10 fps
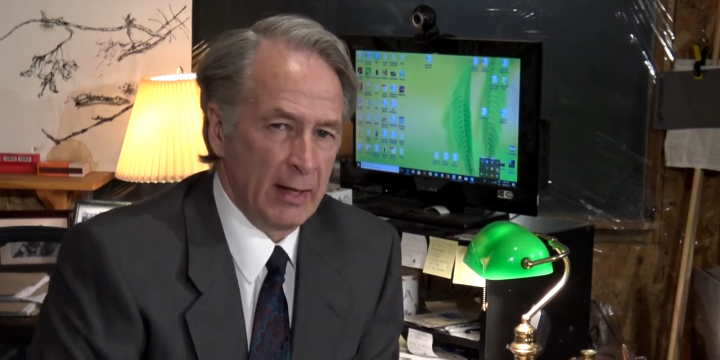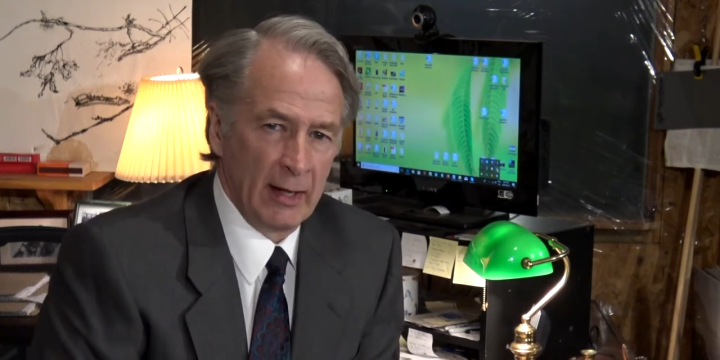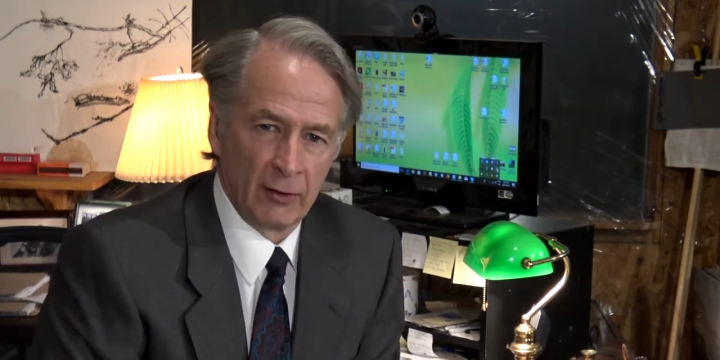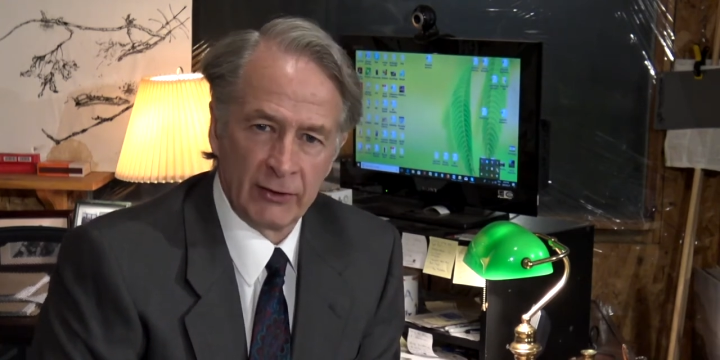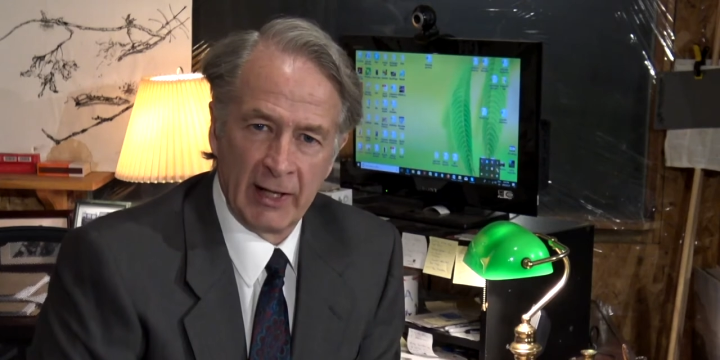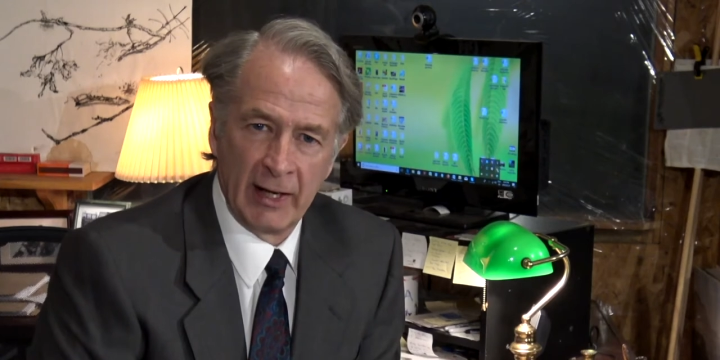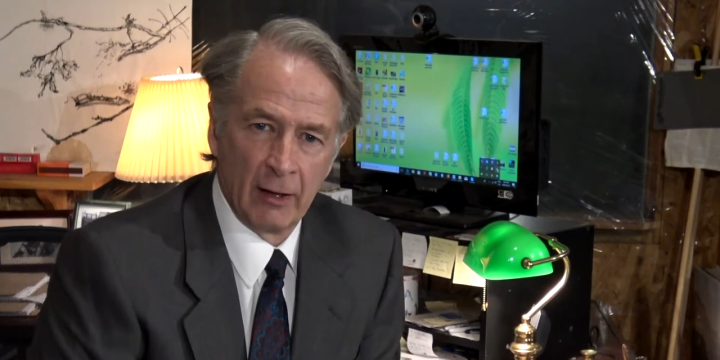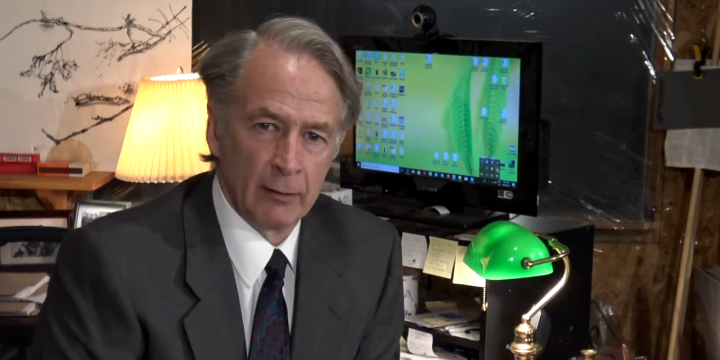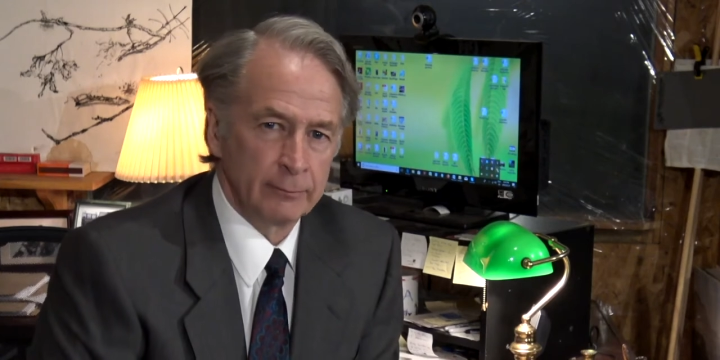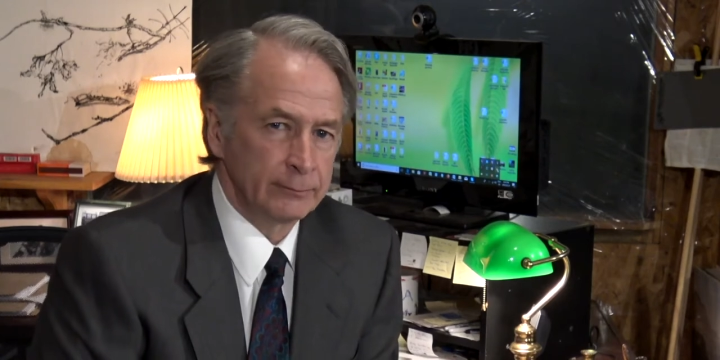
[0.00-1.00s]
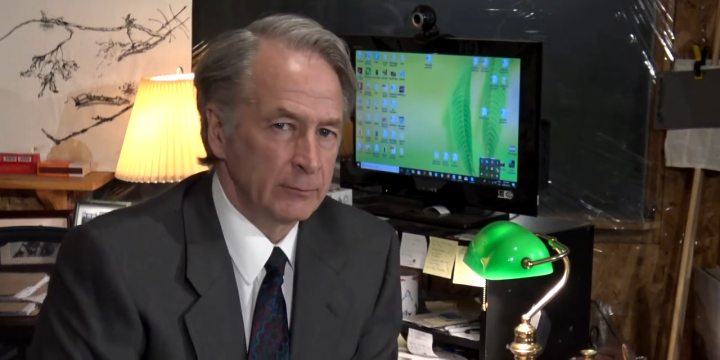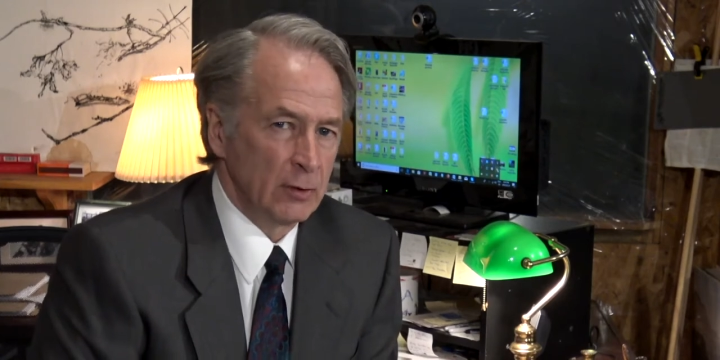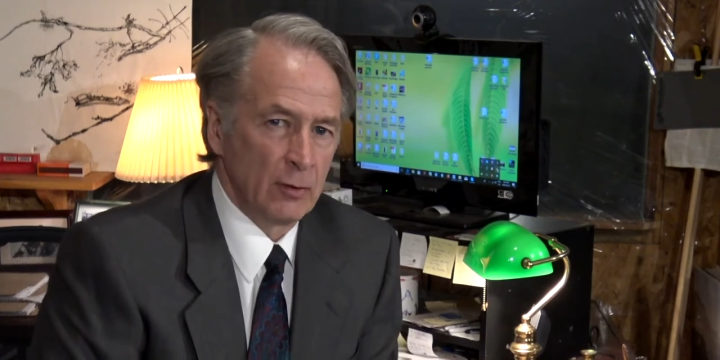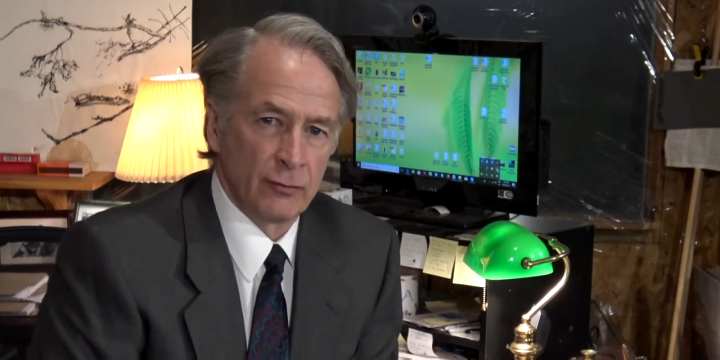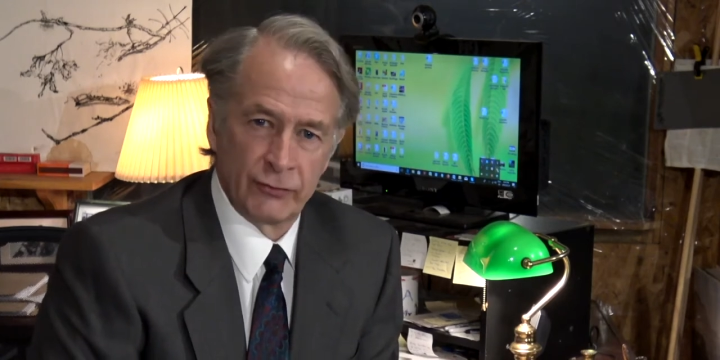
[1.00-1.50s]
healthcare,
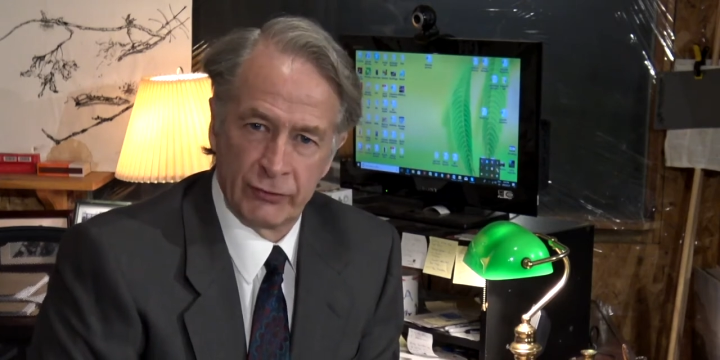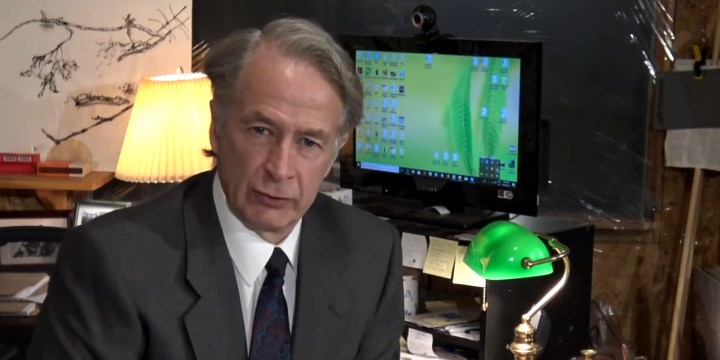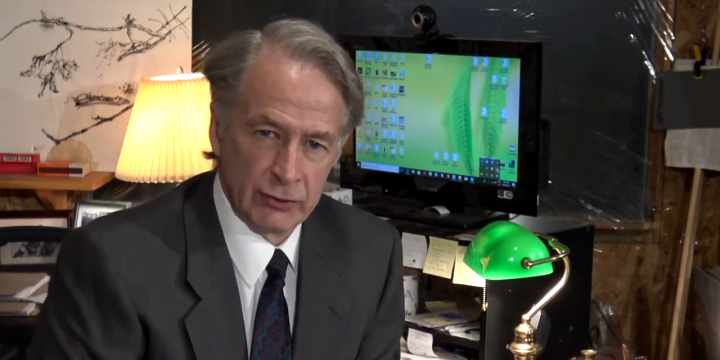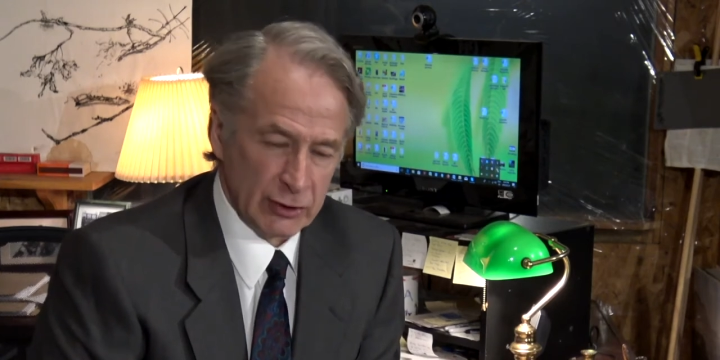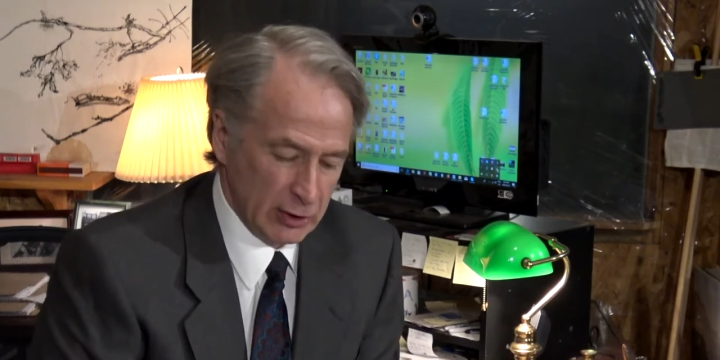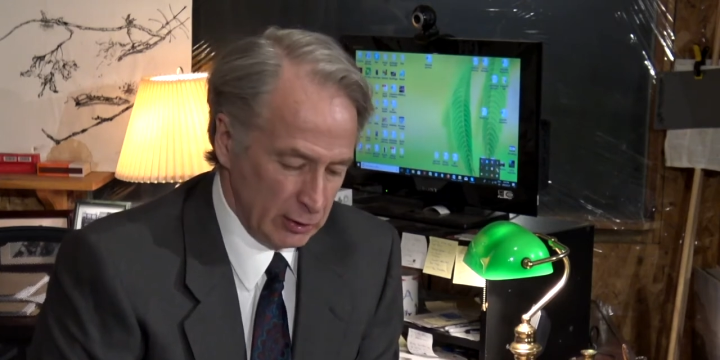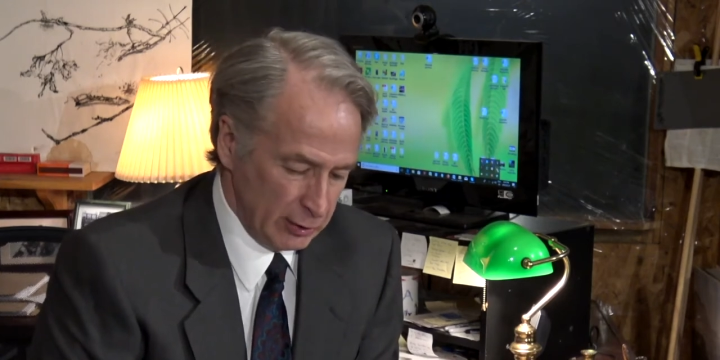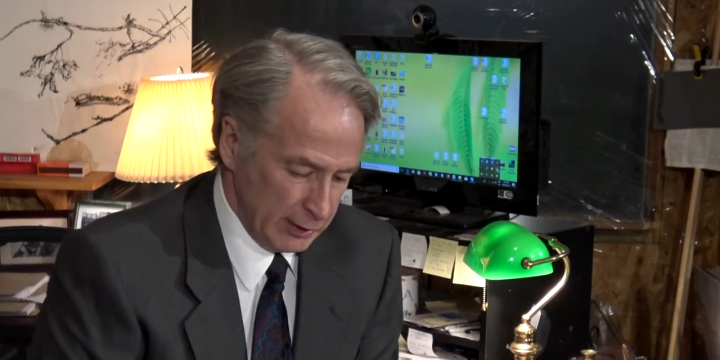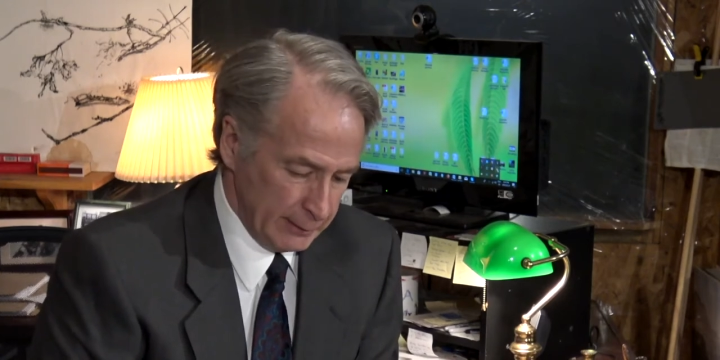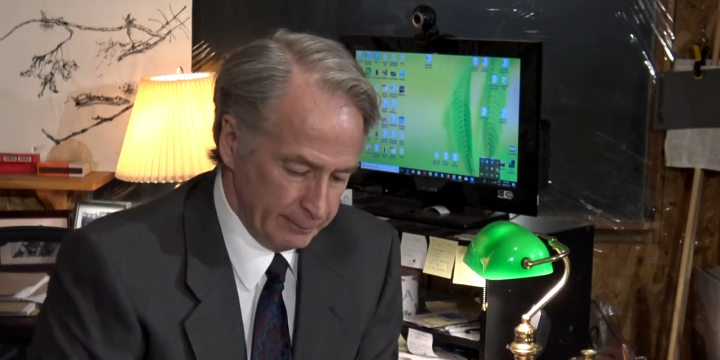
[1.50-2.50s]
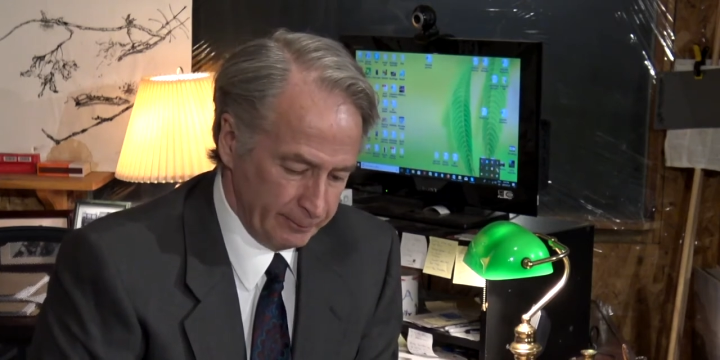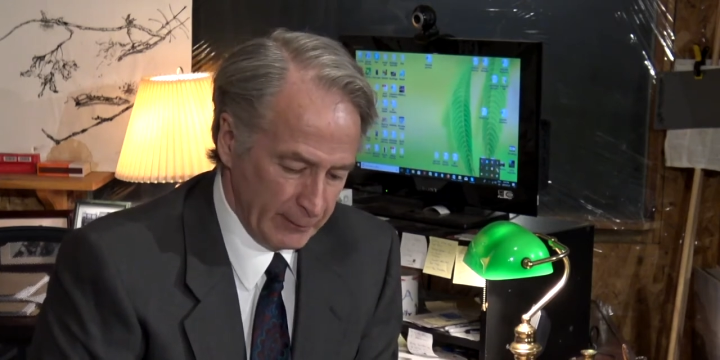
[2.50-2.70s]
food security,